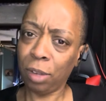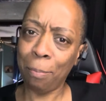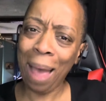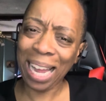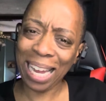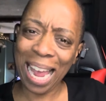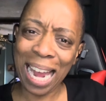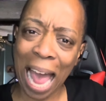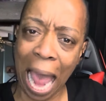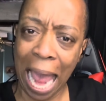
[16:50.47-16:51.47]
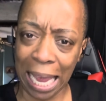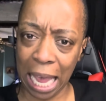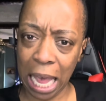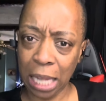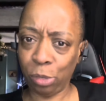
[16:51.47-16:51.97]
Meghan King got 8
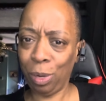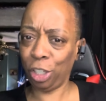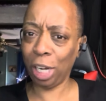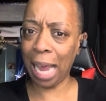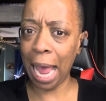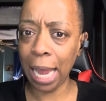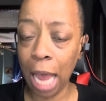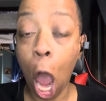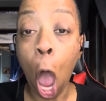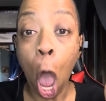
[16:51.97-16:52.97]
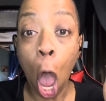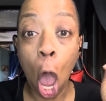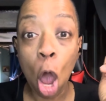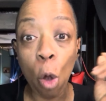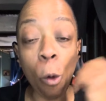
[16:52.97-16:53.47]
kids? Where'd she get 8
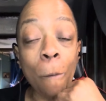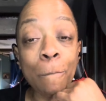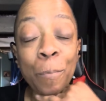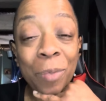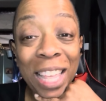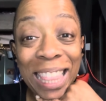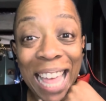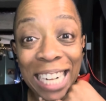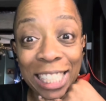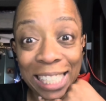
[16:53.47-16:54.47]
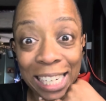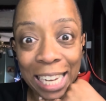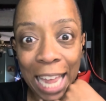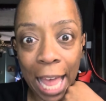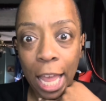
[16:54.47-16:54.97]
kids? Oh, they just look
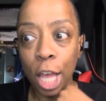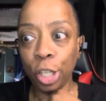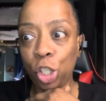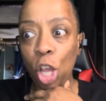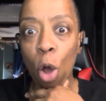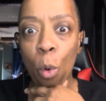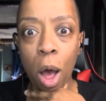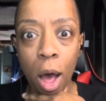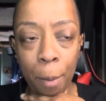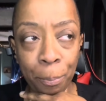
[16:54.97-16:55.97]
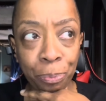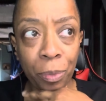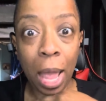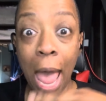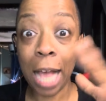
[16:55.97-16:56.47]
alike. So,
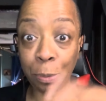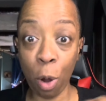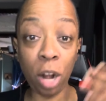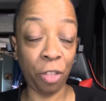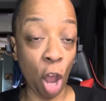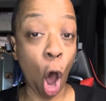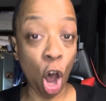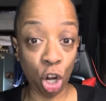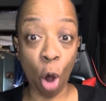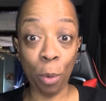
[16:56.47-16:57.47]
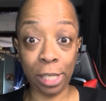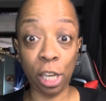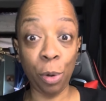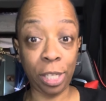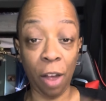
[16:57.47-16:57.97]
as part of the ongoing
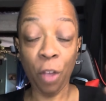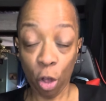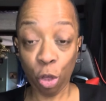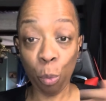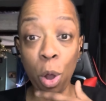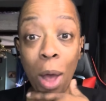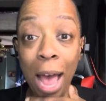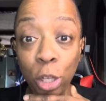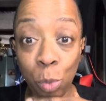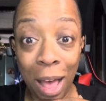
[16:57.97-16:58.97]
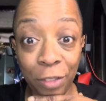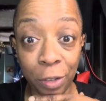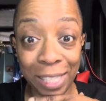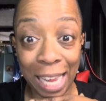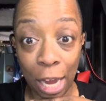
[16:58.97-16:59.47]
series of the Real Housewives of
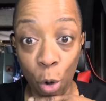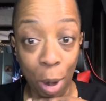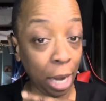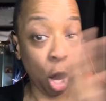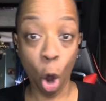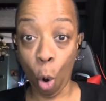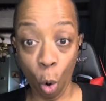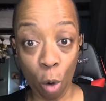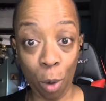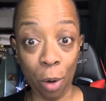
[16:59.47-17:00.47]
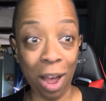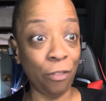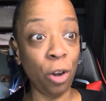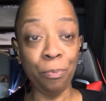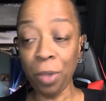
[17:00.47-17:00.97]
San Quentin or
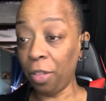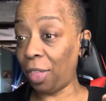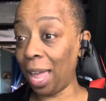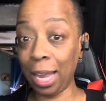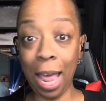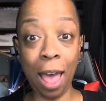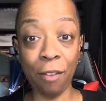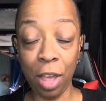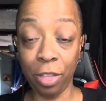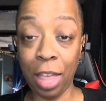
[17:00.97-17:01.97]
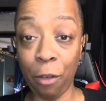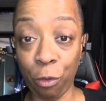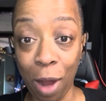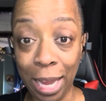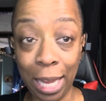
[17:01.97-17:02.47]
wherever, they could have that
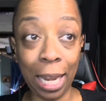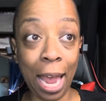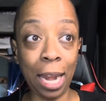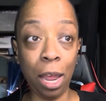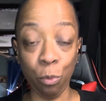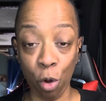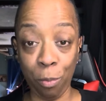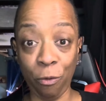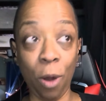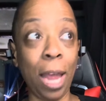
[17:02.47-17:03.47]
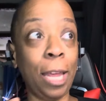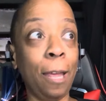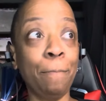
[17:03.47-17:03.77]
Franke lady, Ruby Franke.